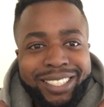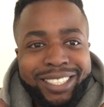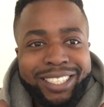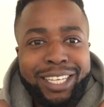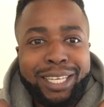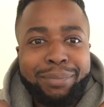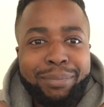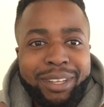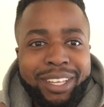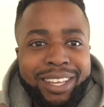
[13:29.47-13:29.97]

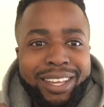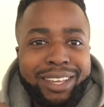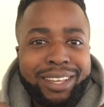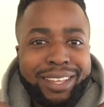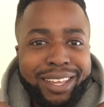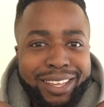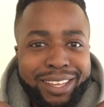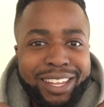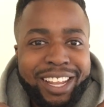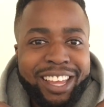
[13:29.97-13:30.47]

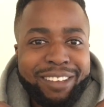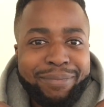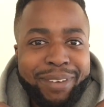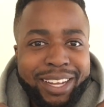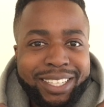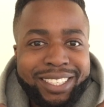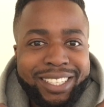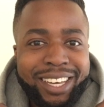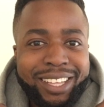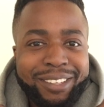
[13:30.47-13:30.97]
Get your life
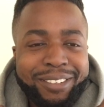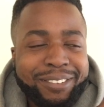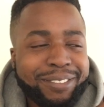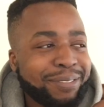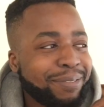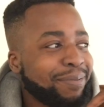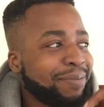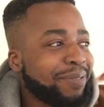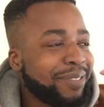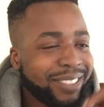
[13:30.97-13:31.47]
back together.
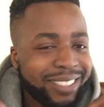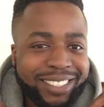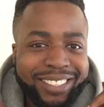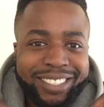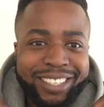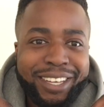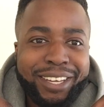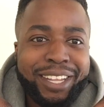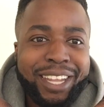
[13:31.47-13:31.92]
Get